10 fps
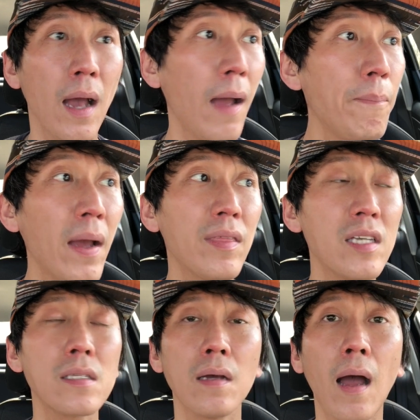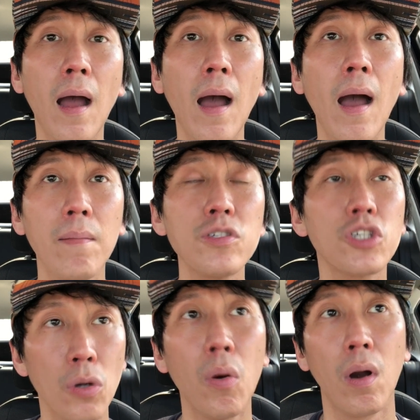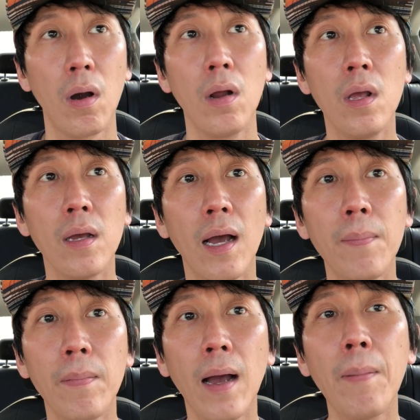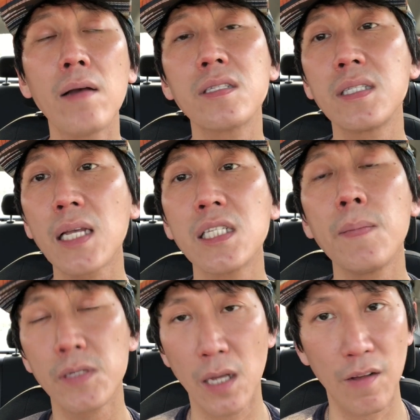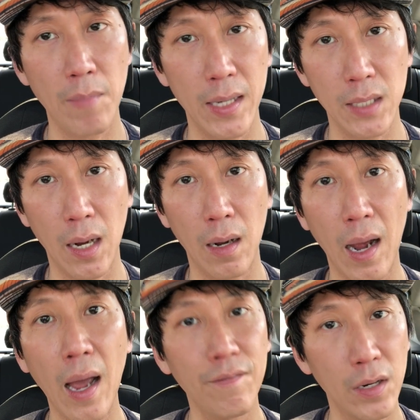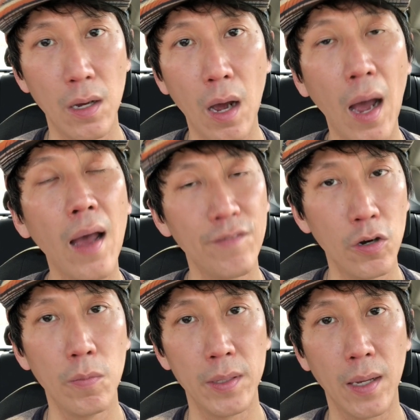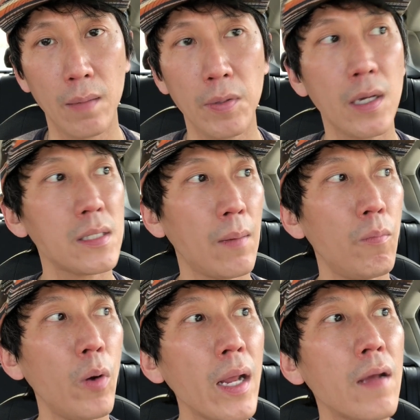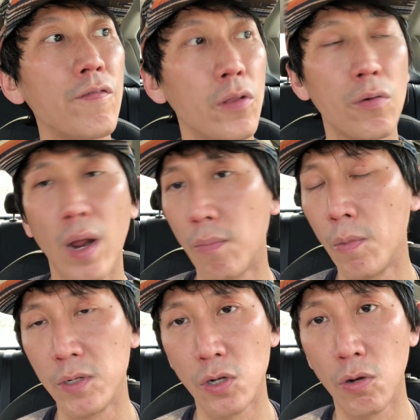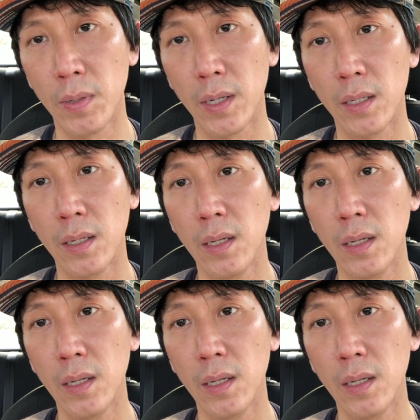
I bet I'm sure about 60% of my deck I haven't opened yet because I'm waiting for the right moment to open it.